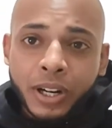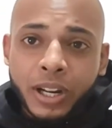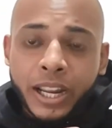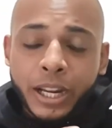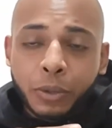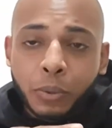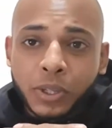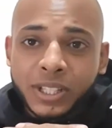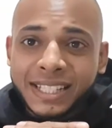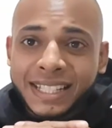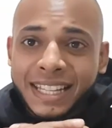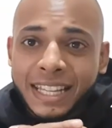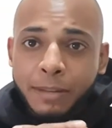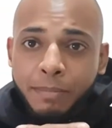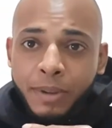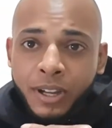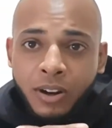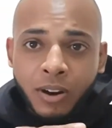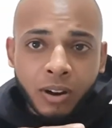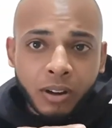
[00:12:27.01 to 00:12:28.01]
It was
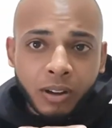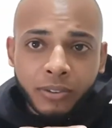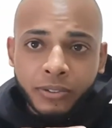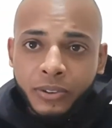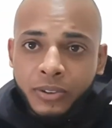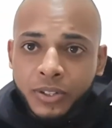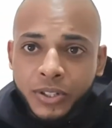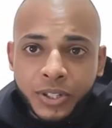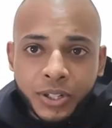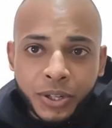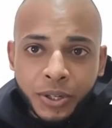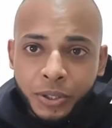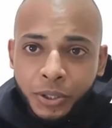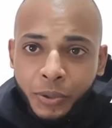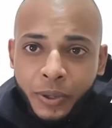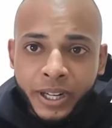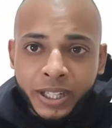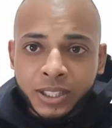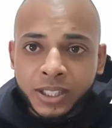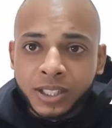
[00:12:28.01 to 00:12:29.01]
keeping all of those
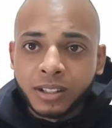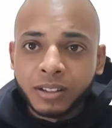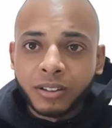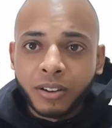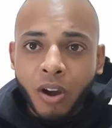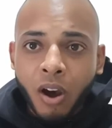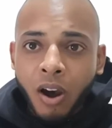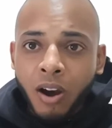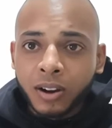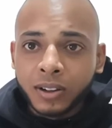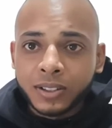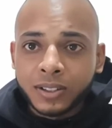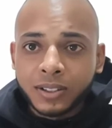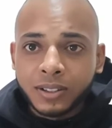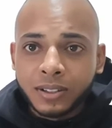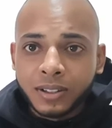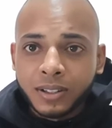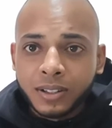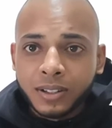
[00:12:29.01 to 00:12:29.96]
nutrients locked.